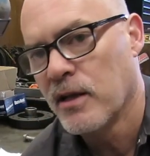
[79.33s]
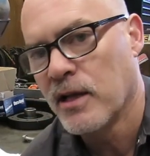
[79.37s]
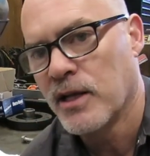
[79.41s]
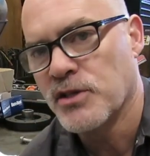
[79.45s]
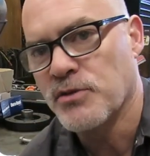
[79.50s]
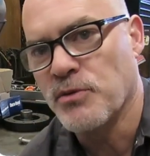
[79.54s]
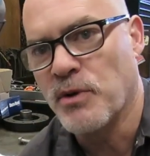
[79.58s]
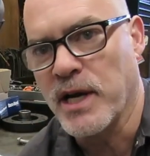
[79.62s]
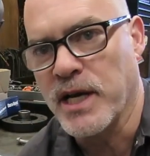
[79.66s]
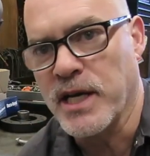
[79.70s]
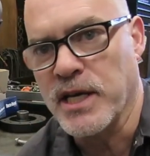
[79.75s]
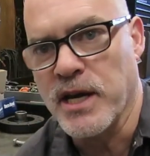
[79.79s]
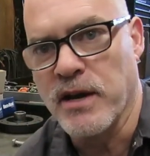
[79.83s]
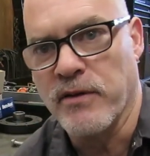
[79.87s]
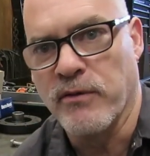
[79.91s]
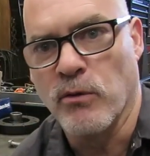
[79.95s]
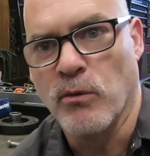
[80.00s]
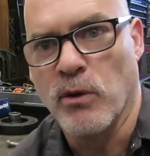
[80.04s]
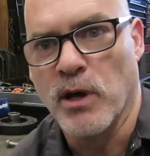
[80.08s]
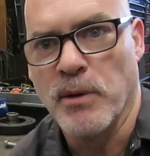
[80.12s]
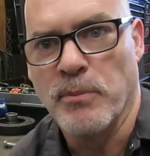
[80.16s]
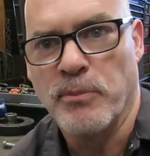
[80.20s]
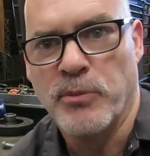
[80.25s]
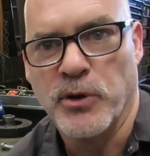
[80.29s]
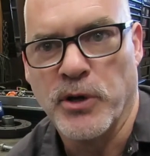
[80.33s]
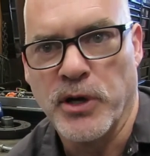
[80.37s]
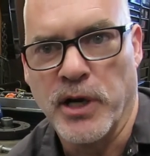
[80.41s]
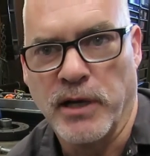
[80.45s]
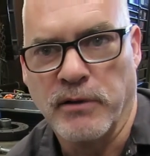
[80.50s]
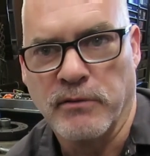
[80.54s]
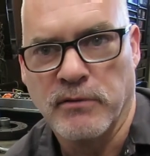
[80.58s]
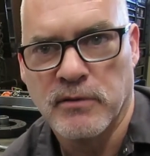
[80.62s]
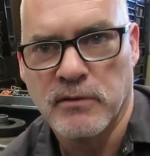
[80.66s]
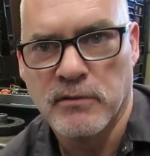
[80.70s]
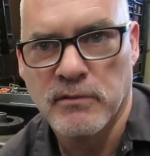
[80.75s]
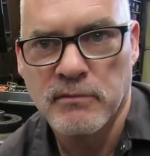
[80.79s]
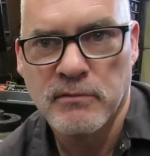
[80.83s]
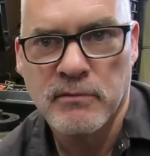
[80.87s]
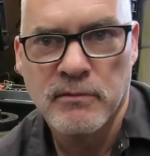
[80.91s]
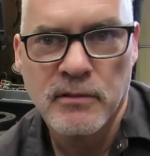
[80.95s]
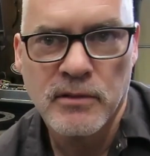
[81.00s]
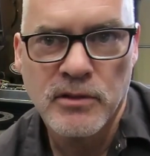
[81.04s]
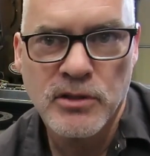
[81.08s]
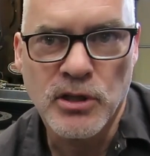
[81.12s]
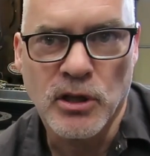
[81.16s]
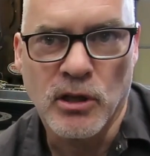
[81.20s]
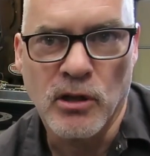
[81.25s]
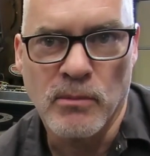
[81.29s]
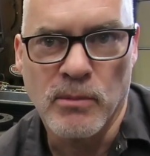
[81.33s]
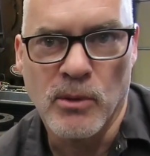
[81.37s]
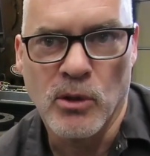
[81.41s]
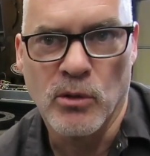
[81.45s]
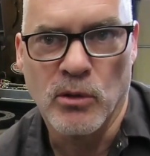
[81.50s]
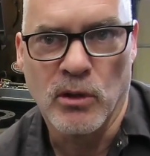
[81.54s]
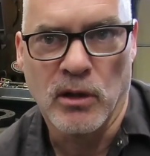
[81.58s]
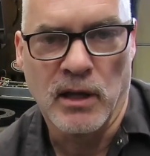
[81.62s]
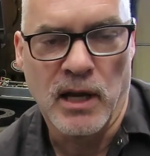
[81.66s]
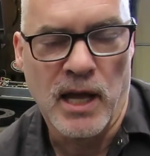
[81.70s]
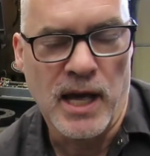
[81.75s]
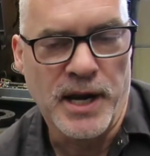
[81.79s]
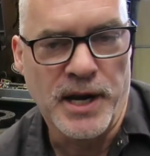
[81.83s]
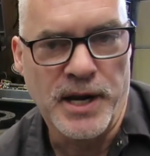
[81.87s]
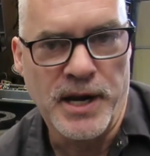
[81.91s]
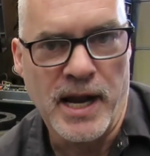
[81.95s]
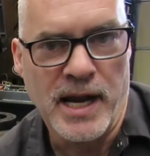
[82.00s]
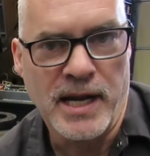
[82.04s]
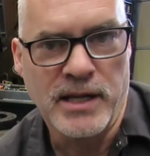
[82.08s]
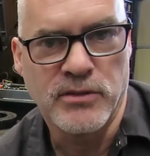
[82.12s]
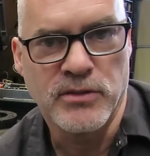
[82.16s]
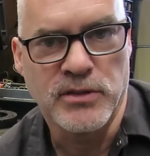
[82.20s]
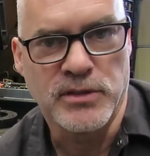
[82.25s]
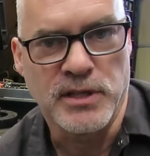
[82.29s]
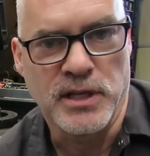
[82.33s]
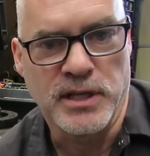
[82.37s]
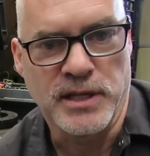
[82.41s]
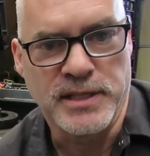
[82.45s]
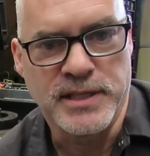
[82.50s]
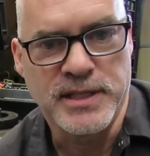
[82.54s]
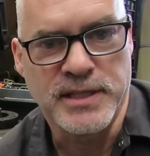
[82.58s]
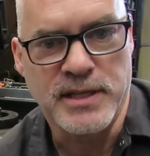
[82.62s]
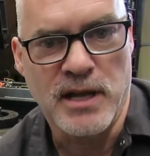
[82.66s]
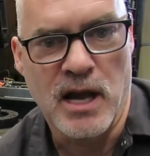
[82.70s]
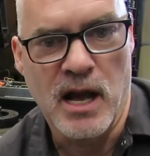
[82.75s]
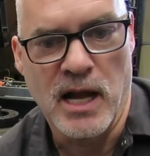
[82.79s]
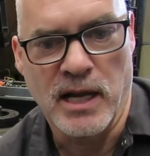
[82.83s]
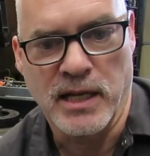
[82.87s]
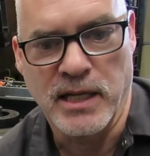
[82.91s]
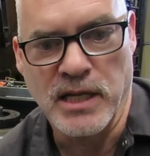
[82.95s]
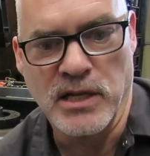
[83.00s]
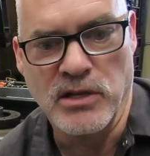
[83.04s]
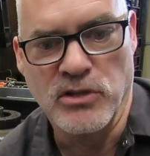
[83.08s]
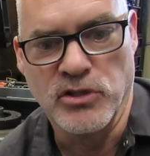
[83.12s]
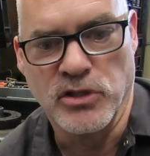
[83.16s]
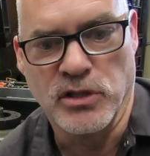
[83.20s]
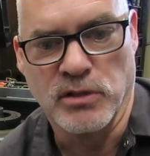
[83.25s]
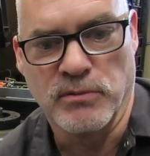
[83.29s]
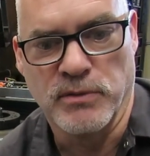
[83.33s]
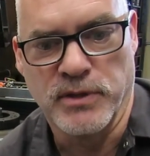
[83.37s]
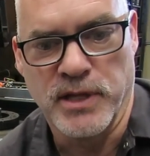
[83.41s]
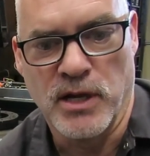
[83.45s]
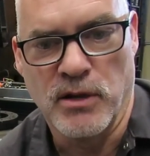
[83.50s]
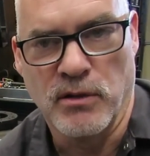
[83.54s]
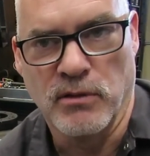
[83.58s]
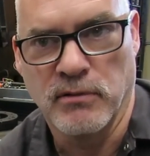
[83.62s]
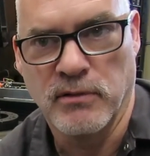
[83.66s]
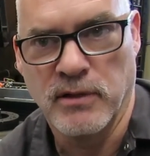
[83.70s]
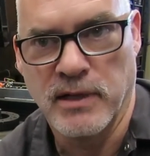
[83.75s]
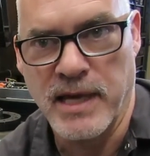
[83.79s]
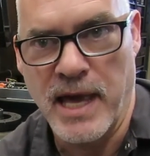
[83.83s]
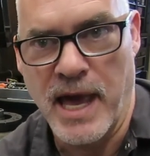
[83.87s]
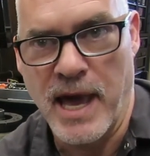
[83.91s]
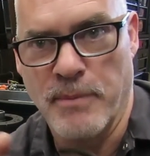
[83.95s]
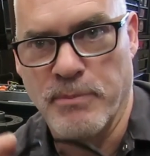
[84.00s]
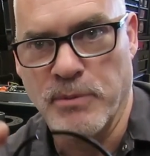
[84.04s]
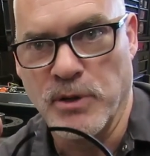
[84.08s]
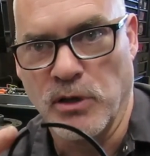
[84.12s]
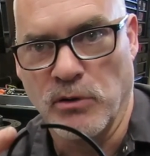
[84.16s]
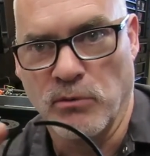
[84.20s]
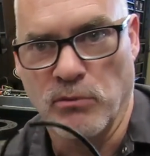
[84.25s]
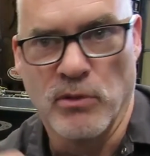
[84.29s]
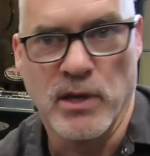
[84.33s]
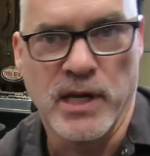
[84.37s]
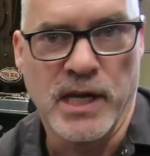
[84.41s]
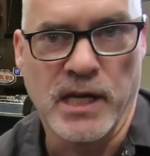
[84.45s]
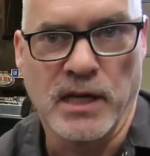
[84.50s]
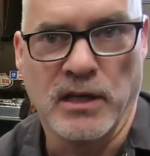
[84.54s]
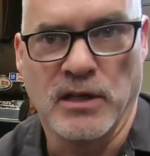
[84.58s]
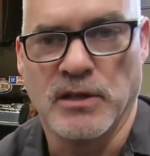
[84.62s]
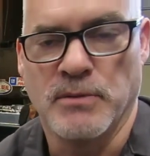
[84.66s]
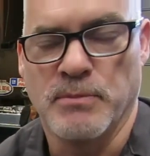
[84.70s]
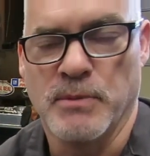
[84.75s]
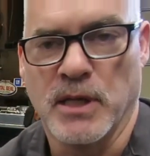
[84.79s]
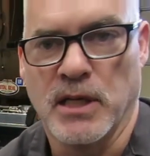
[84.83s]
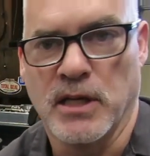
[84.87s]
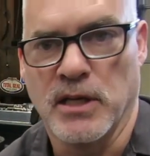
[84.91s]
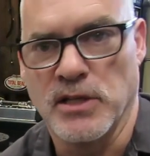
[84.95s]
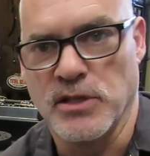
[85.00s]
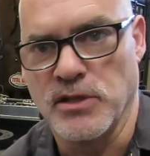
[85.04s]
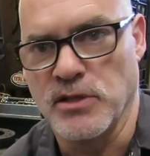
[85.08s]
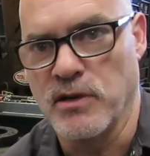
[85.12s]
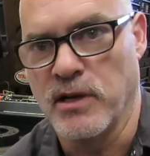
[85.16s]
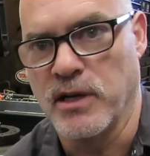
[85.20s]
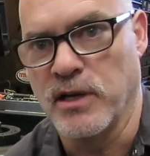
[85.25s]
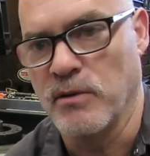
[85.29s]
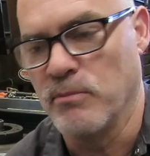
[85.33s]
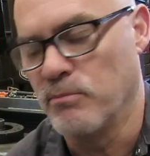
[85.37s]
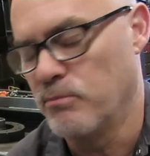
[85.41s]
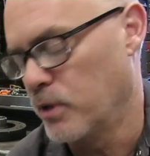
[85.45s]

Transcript: That's why you never want to put a turbo or a lot of nitrous on a stock engine without gap in the rings, because you end